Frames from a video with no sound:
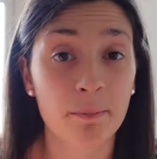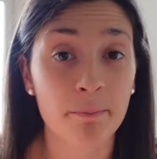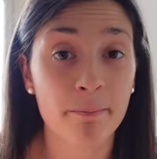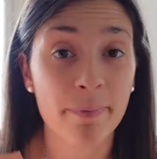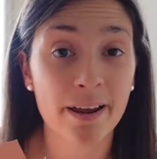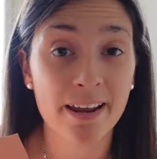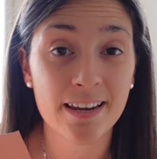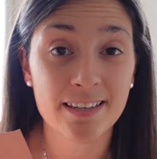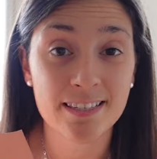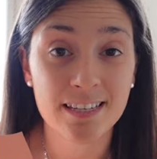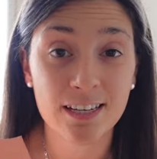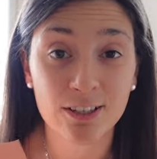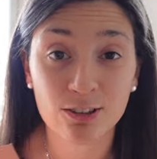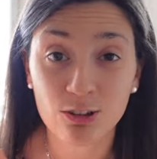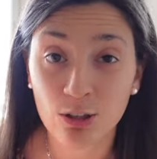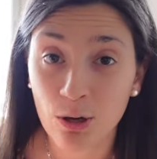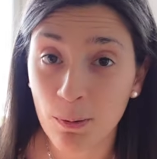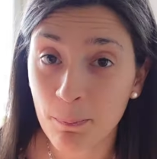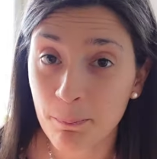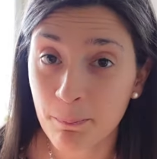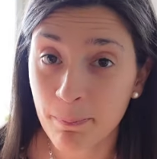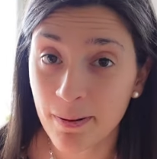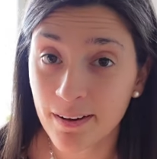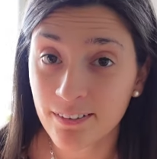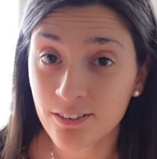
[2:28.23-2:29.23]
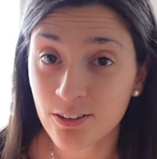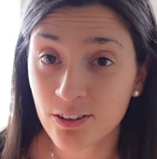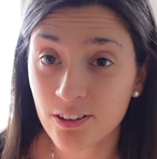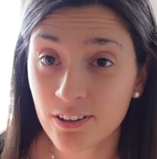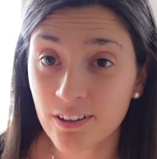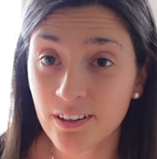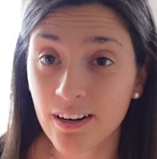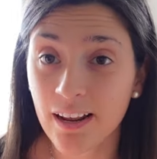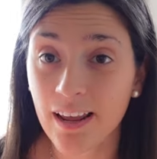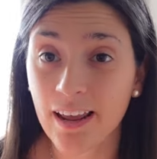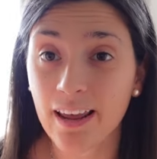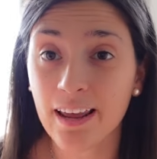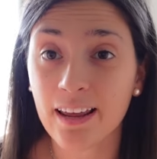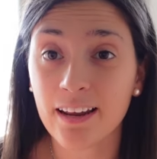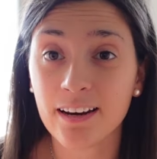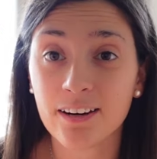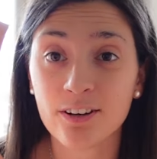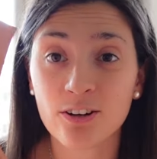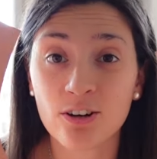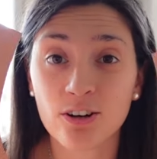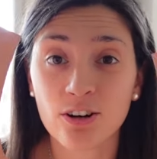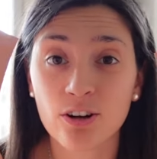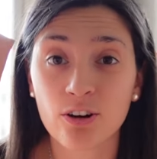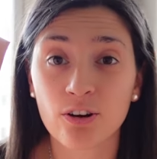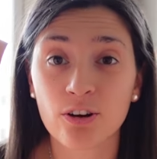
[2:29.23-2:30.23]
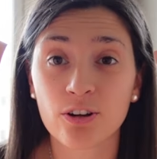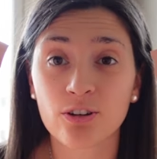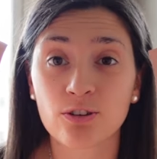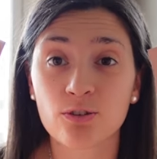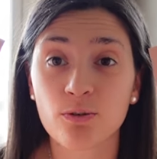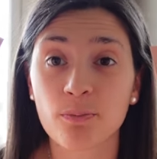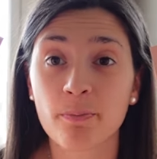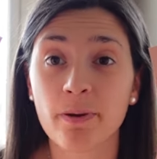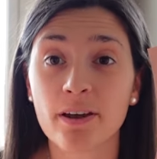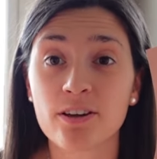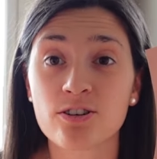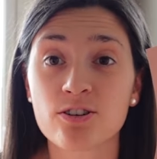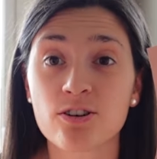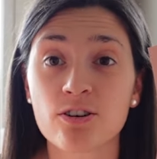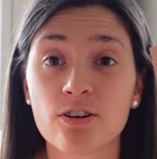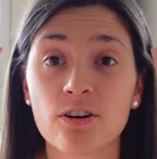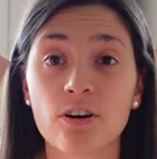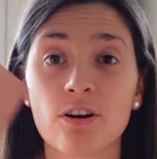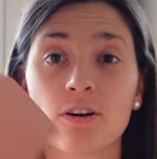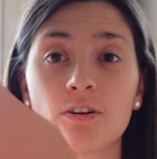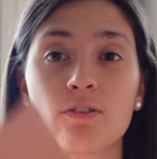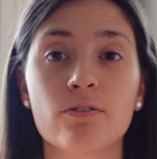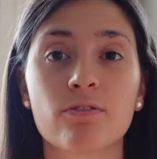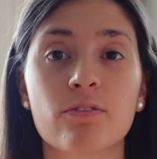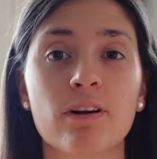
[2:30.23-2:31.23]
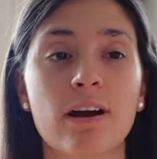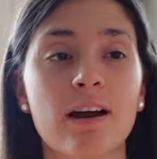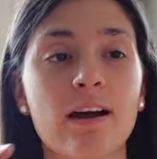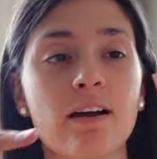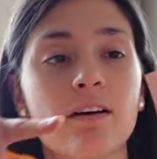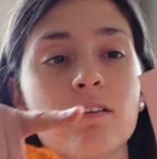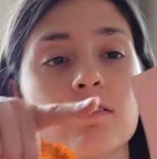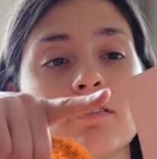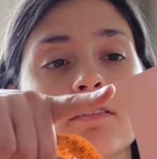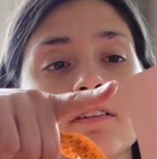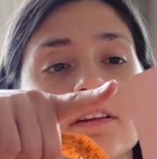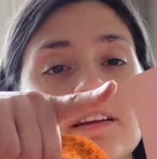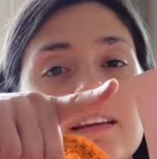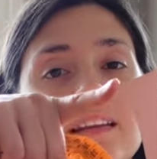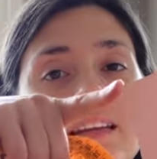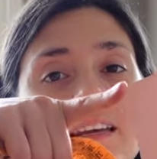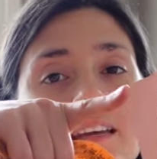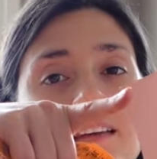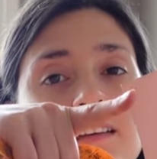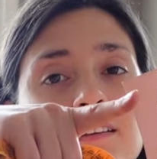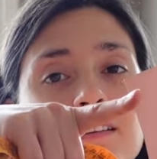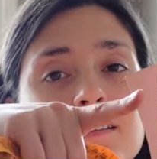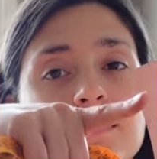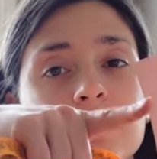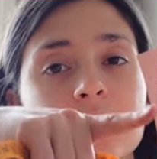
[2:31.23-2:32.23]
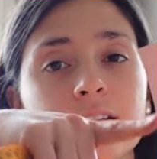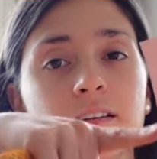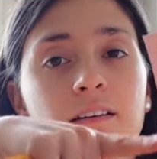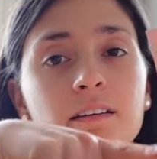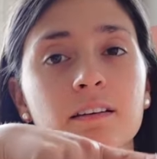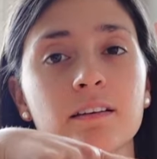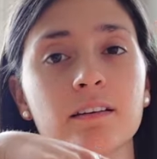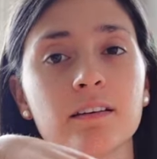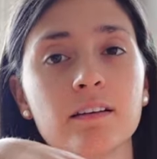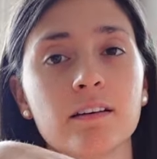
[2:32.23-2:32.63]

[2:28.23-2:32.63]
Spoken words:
basic top pattern and you're going to measure around this